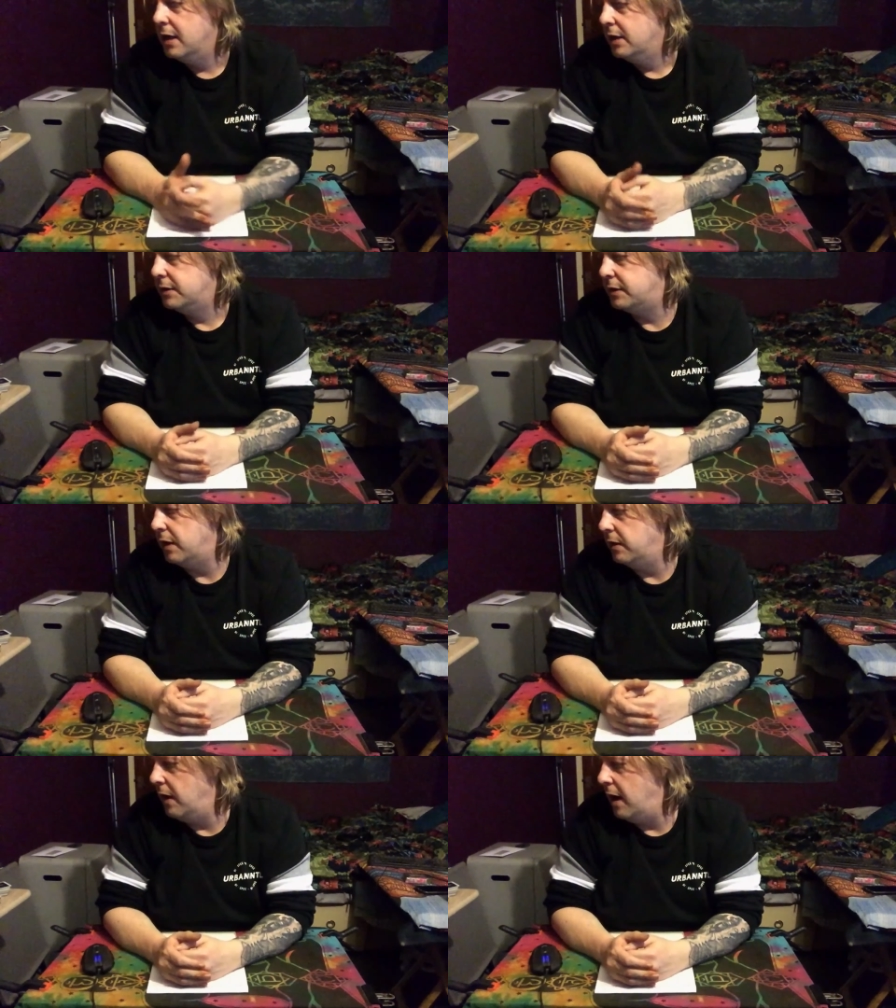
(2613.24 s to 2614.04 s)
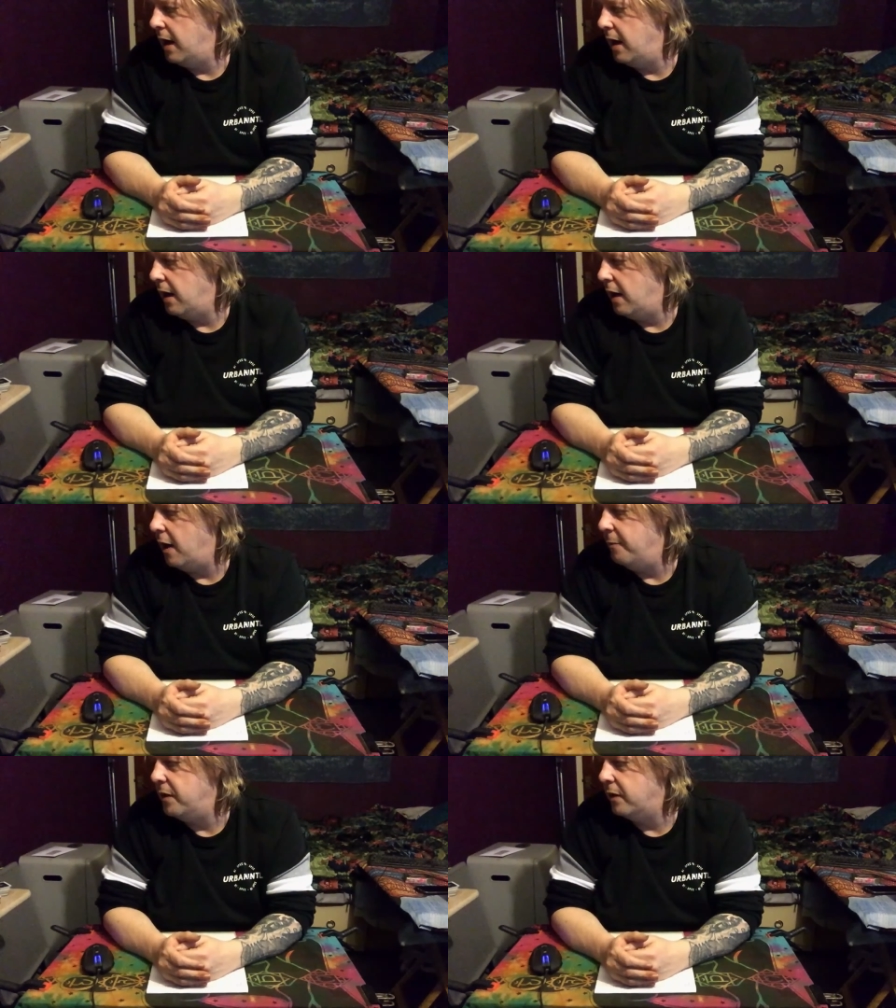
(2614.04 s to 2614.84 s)
So uh,
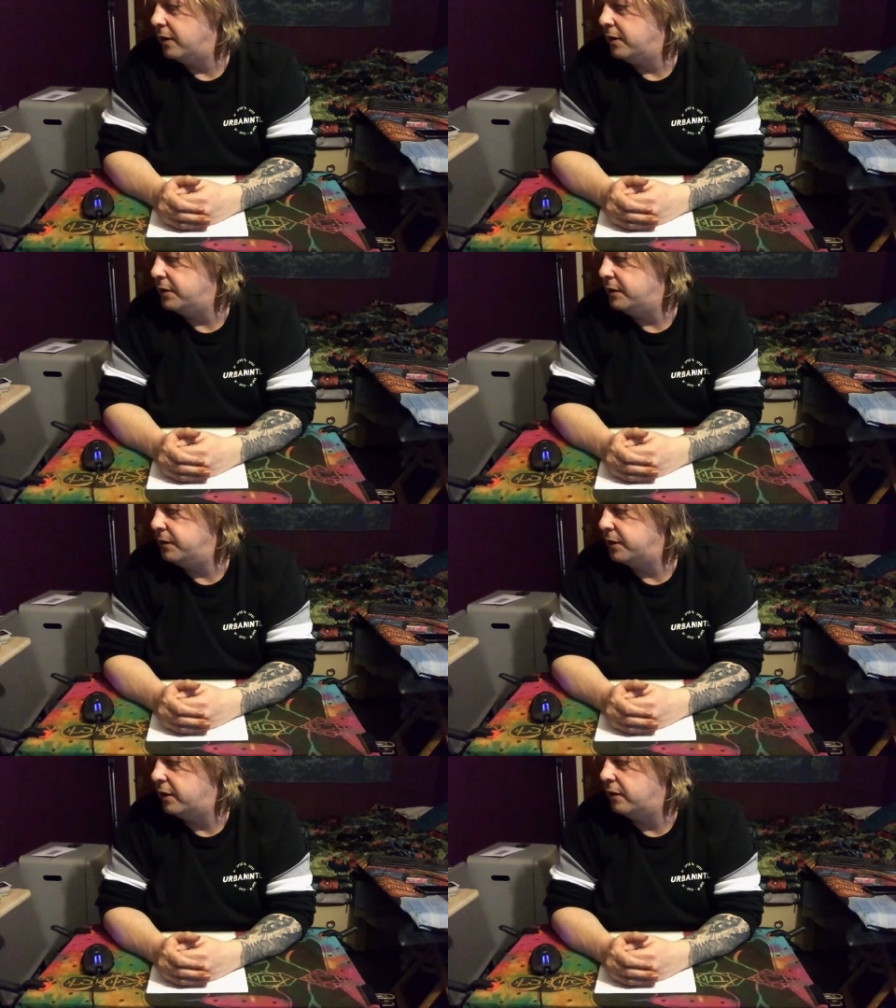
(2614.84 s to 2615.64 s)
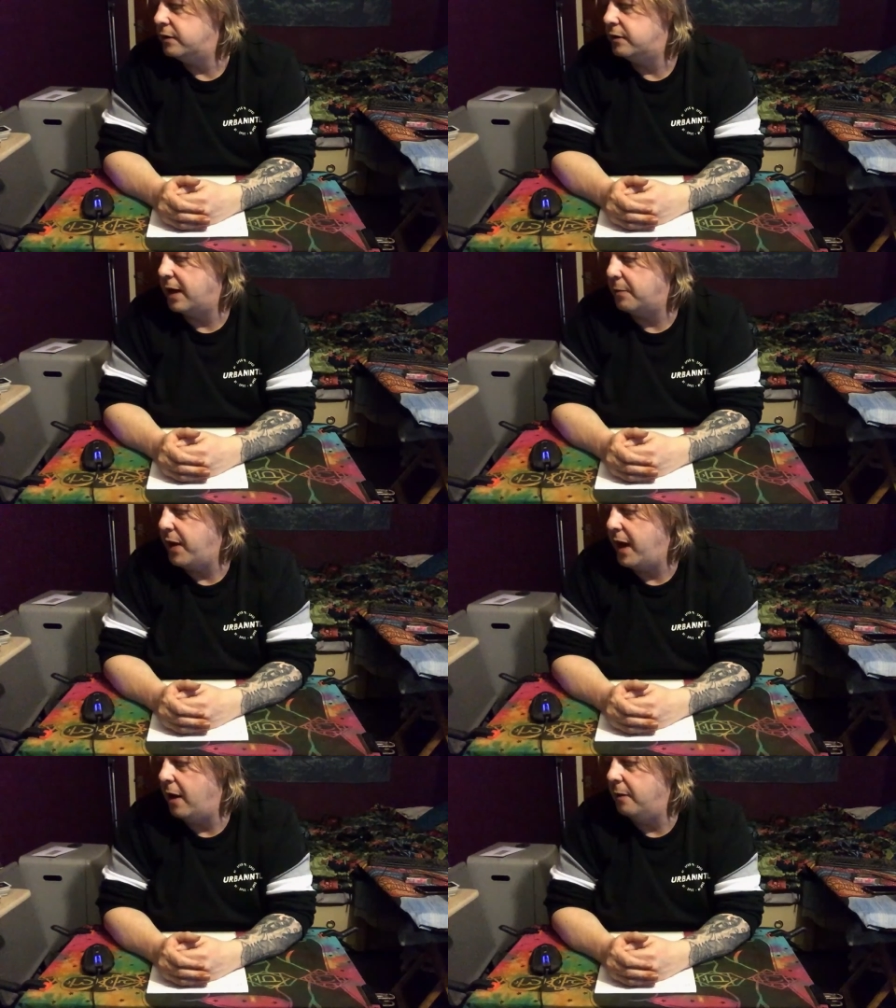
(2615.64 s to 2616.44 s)
I'm not going to do the contract
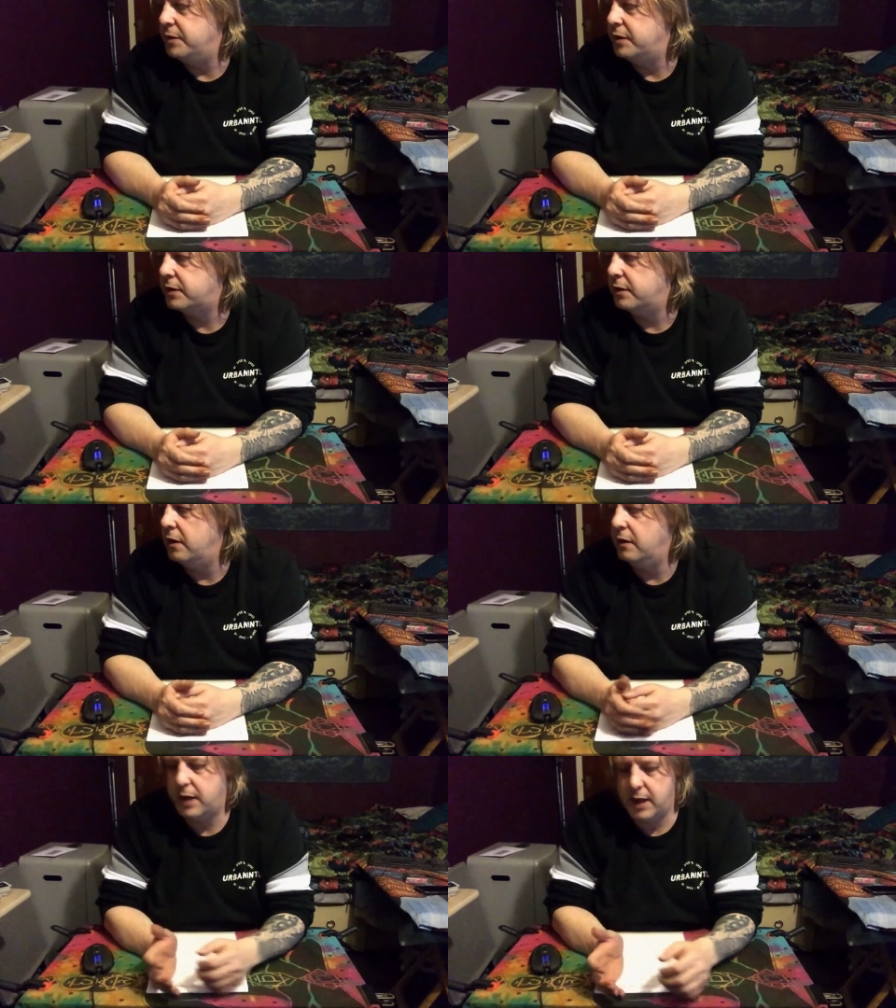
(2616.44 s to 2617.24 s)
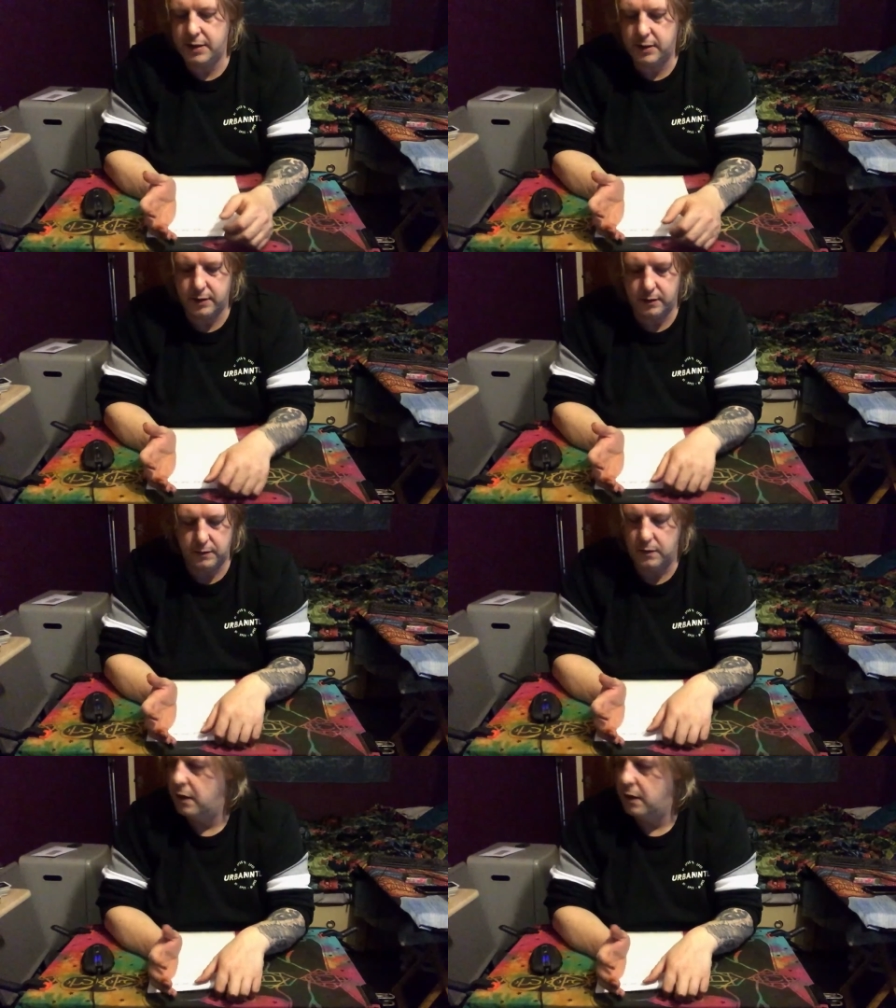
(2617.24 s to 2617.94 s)
bit. I'm just going to look into...